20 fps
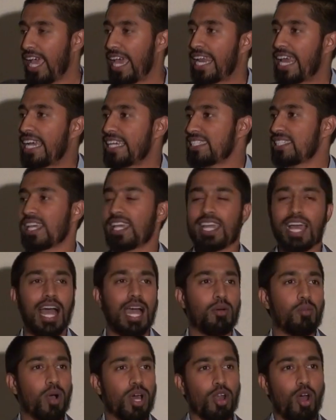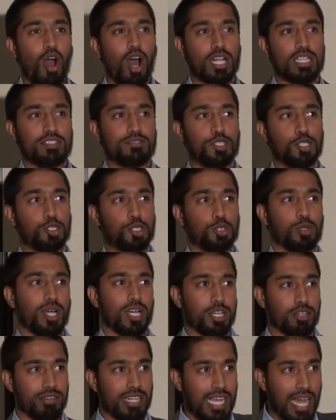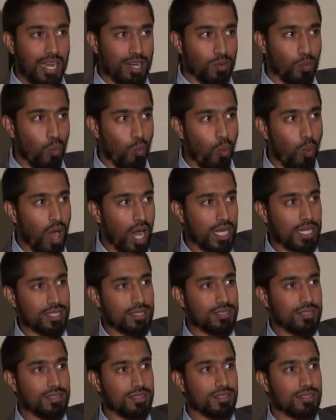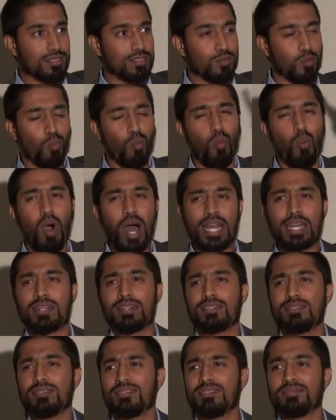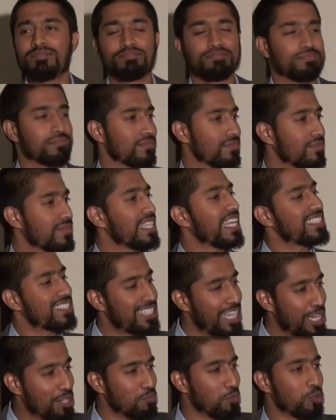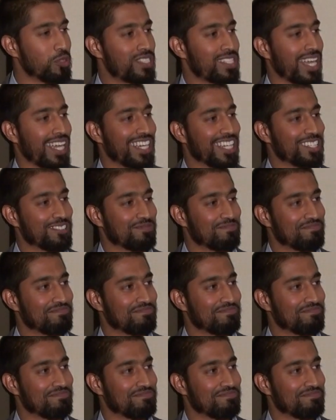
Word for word: and I say, I want all of you to agree on one, one, let's take moon sighting.